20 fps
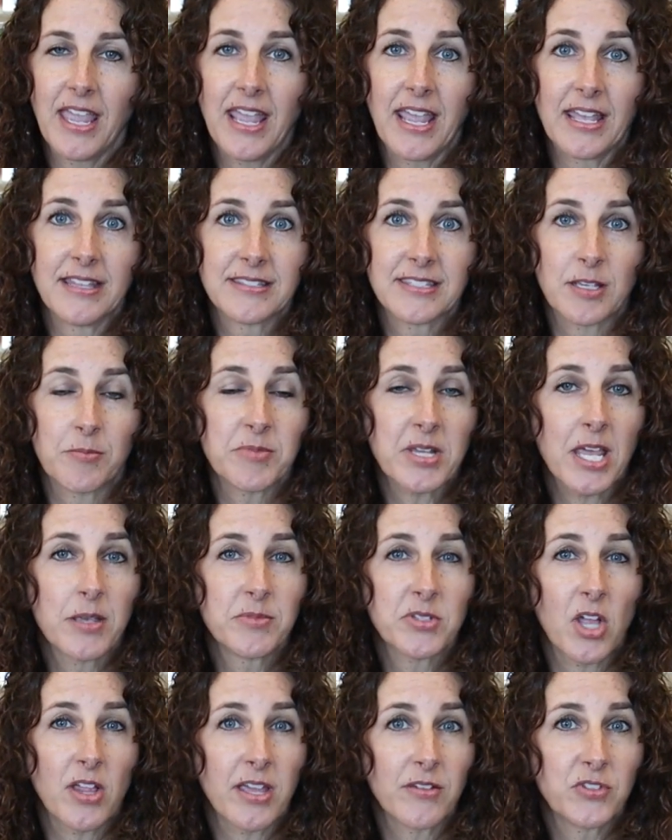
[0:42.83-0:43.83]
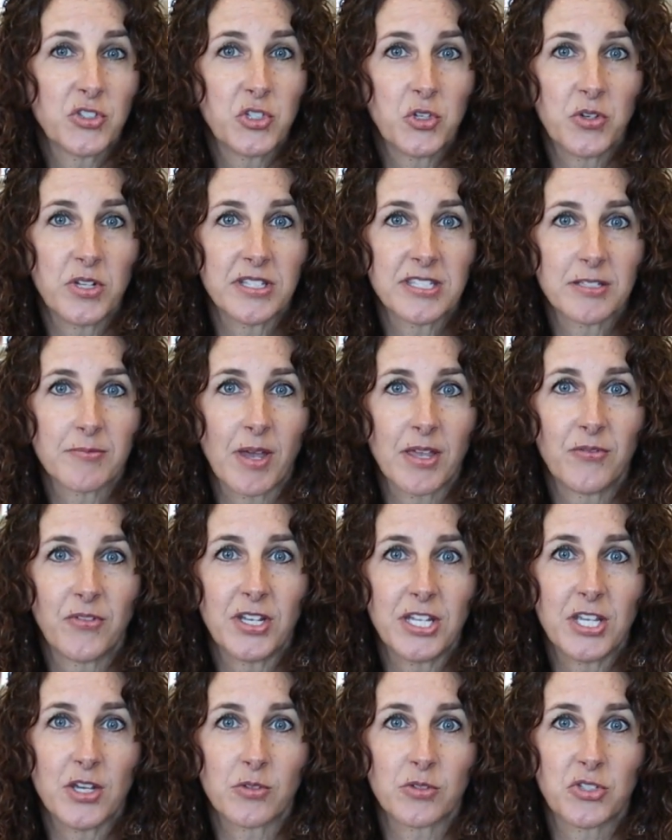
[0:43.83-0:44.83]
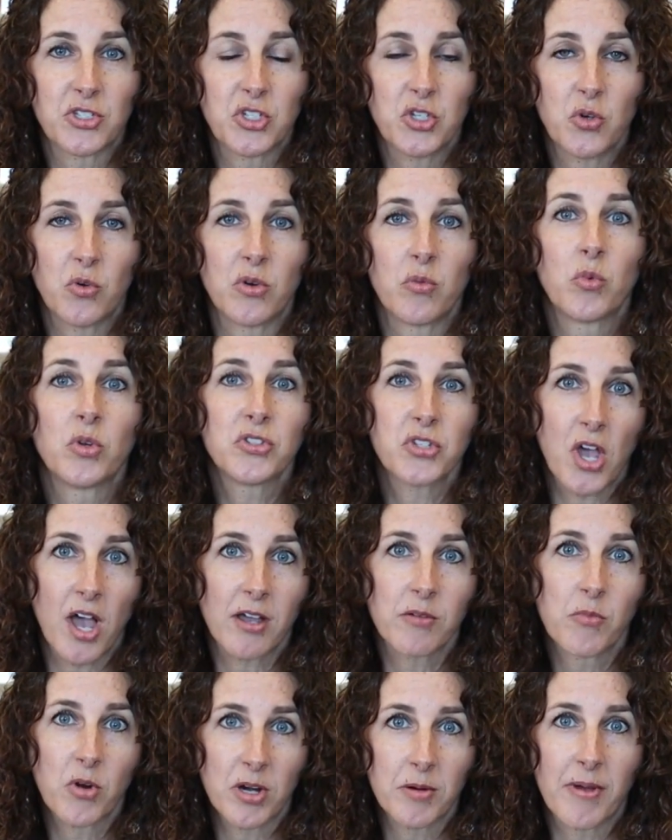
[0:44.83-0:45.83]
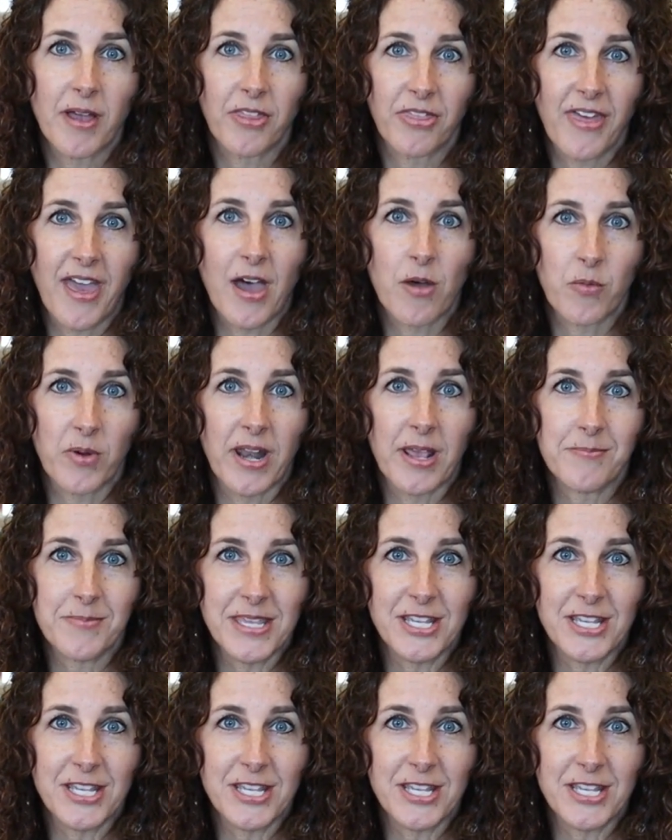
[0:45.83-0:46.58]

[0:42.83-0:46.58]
And sometimes I'll have students in my videos too, and we'll talk more about that when I